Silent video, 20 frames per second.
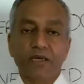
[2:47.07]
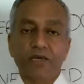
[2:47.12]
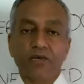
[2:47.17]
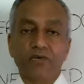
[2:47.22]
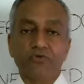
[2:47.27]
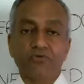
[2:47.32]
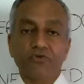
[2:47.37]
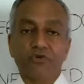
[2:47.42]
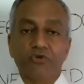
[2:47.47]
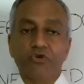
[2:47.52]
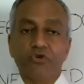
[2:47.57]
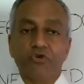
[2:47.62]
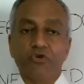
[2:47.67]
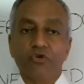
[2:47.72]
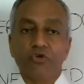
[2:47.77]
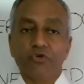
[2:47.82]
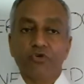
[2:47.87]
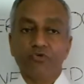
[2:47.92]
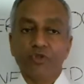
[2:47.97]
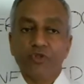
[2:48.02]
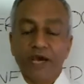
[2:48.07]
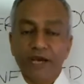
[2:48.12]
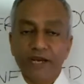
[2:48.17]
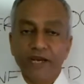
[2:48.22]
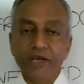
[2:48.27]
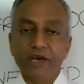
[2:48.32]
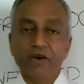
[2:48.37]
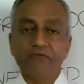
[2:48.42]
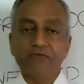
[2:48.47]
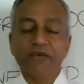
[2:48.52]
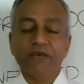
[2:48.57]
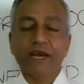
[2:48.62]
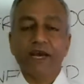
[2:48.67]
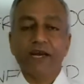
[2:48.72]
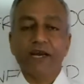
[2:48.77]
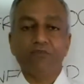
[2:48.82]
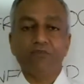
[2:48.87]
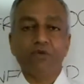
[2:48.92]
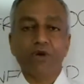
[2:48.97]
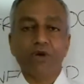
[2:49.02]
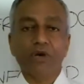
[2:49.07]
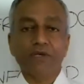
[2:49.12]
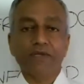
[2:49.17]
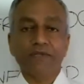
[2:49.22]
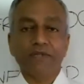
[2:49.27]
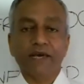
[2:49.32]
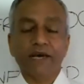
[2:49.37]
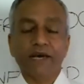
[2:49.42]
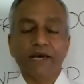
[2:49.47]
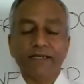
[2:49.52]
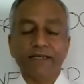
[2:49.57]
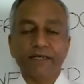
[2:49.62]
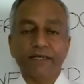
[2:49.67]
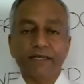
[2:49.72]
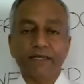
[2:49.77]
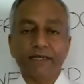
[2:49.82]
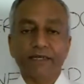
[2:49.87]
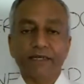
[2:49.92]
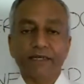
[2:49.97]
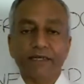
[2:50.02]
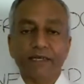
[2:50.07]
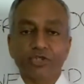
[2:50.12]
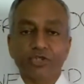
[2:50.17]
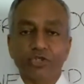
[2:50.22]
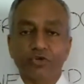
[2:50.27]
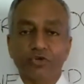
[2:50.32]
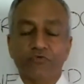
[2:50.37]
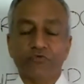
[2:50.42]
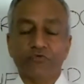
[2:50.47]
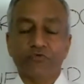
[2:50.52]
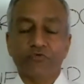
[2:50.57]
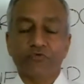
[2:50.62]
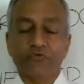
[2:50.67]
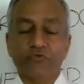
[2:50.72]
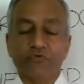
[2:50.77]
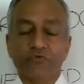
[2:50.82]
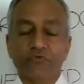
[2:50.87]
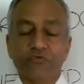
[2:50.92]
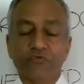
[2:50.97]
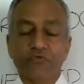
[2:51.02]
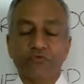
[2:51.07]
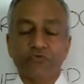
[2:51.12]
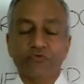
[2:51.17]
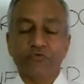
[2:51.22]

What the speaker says: So the idea of the handbook is that it should form a